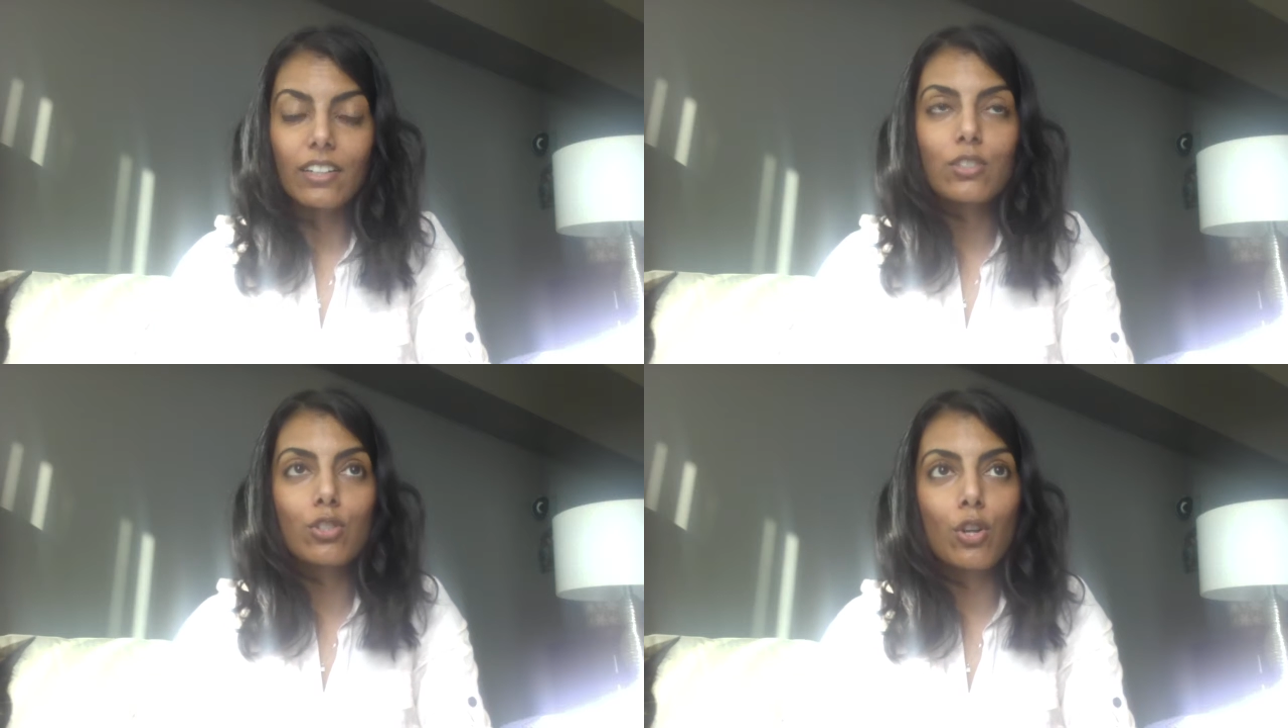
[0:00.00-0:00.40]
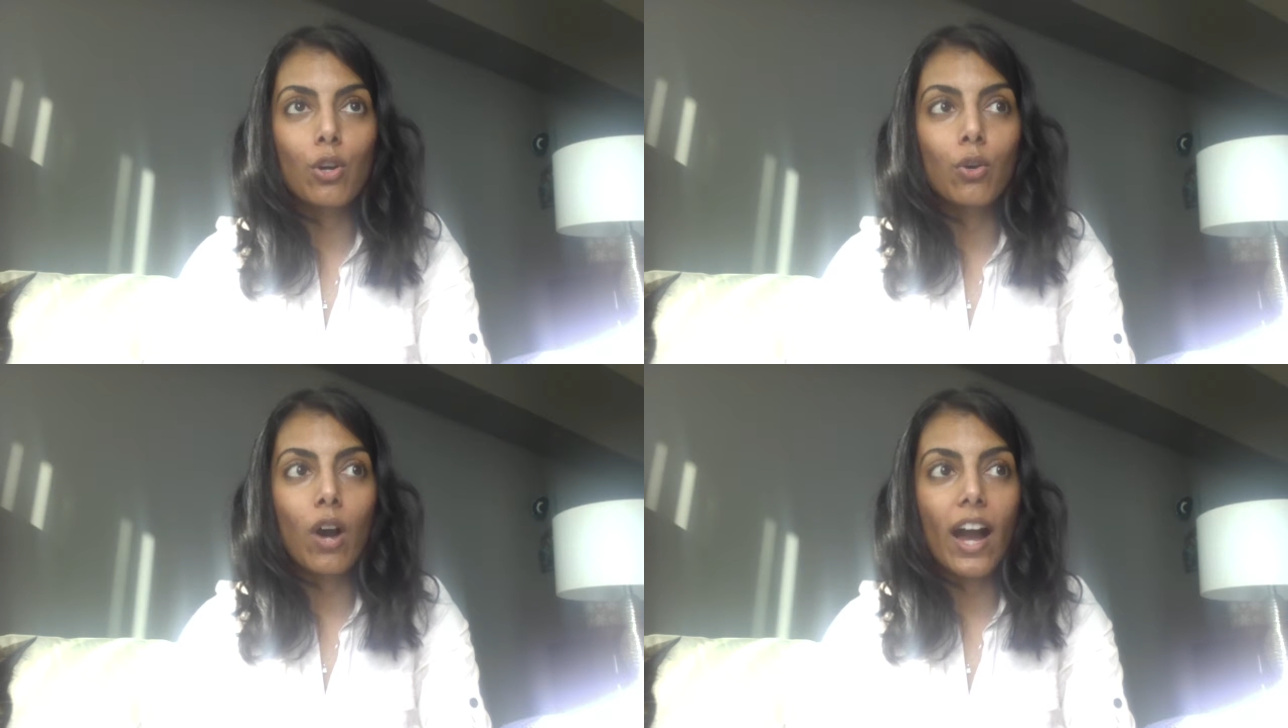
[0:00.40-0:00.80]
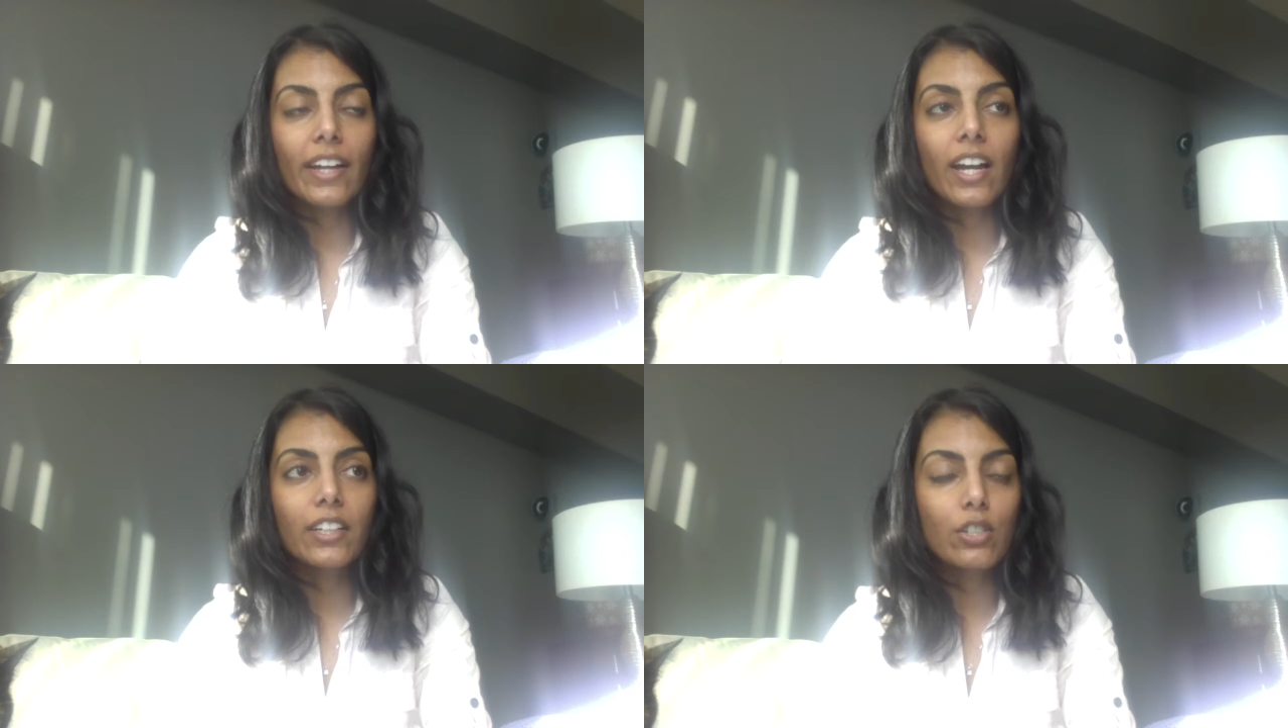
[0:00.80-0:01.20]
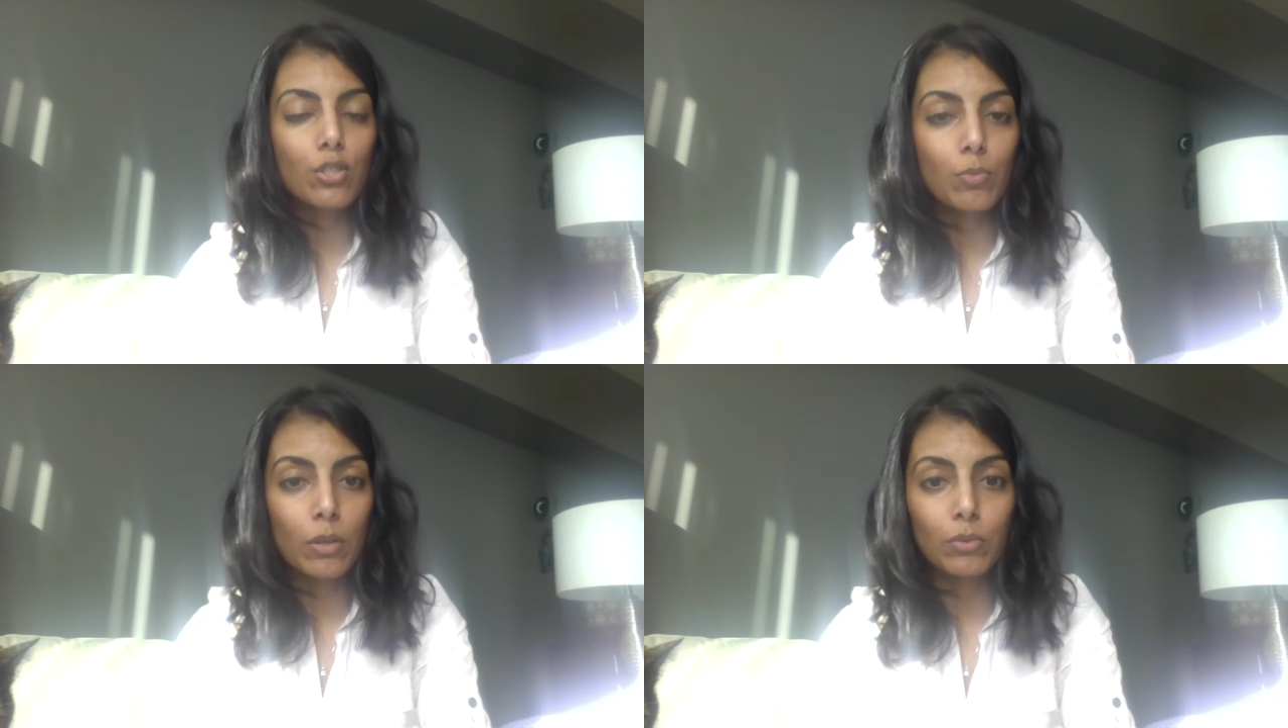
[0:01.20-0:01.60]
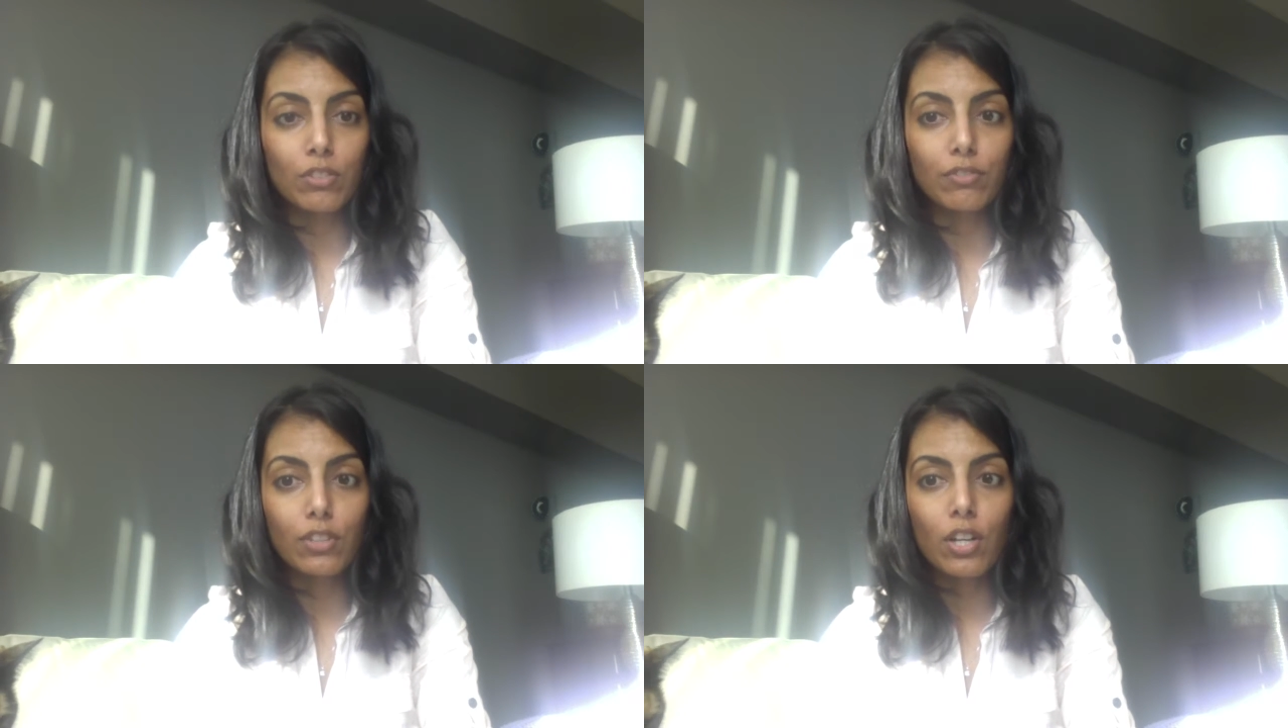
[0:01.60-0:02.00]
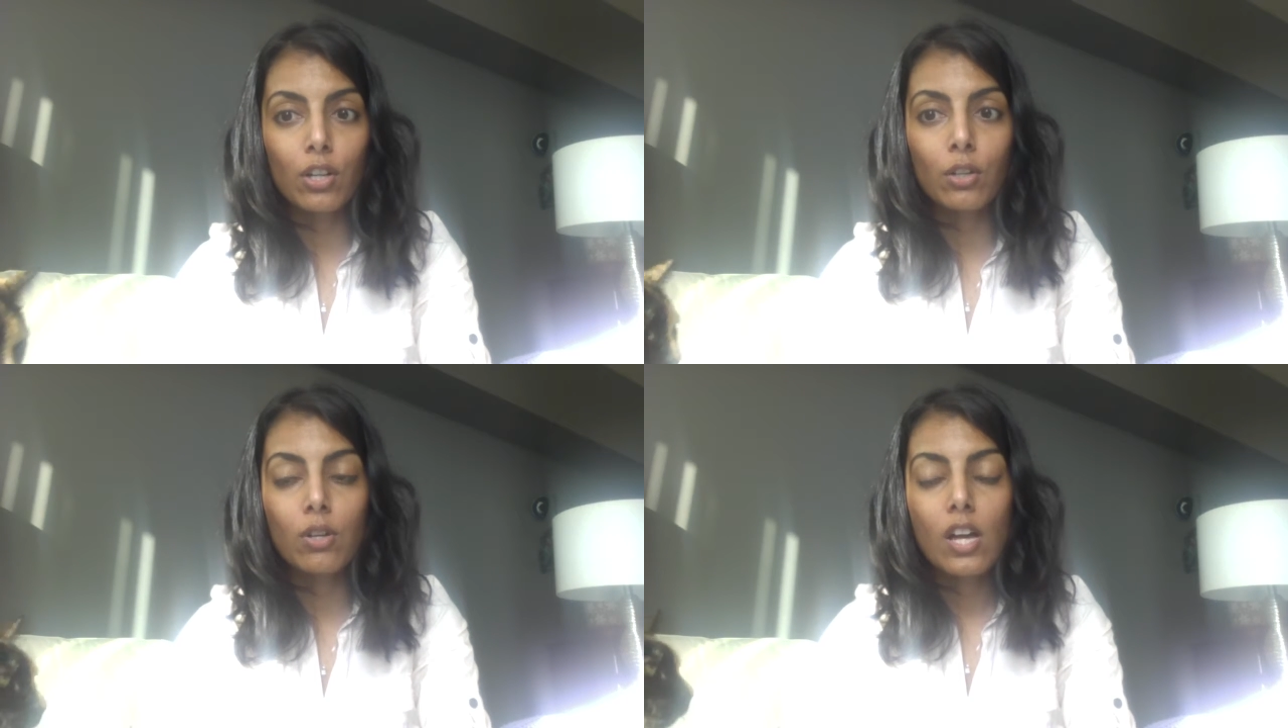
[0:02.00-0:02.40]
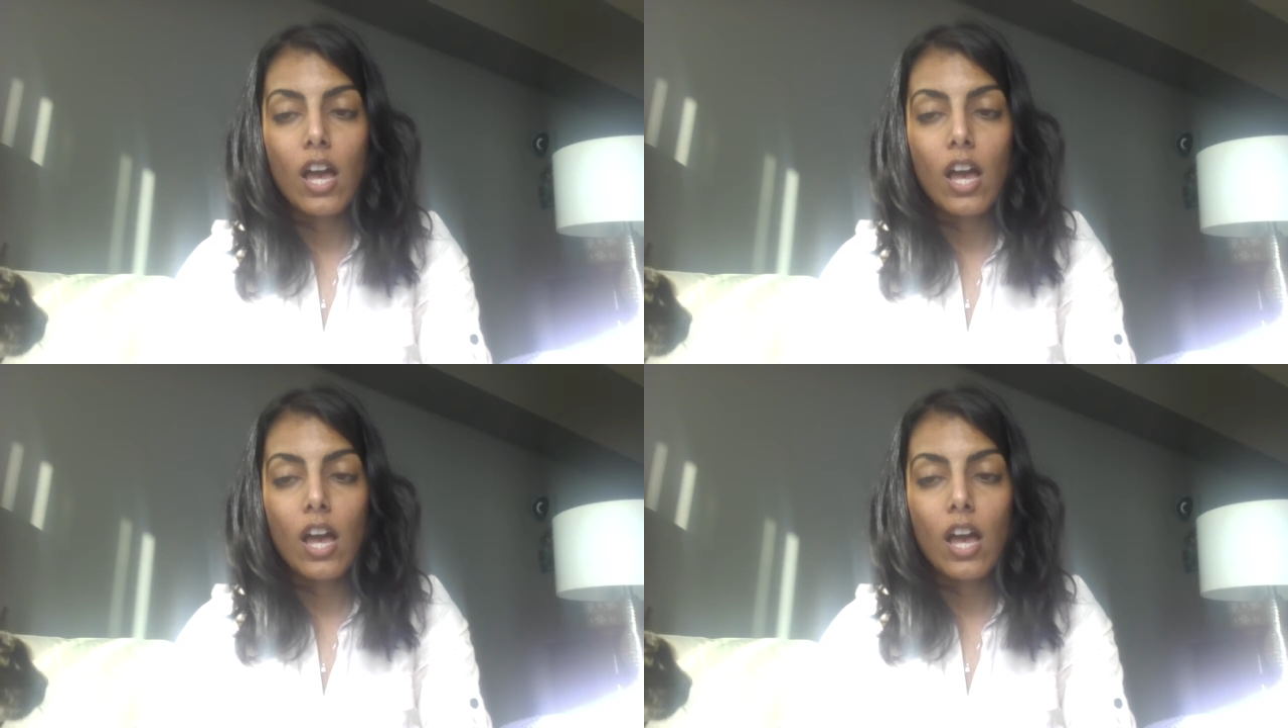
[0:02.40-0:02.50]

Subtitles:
And so I kind of just went with the flow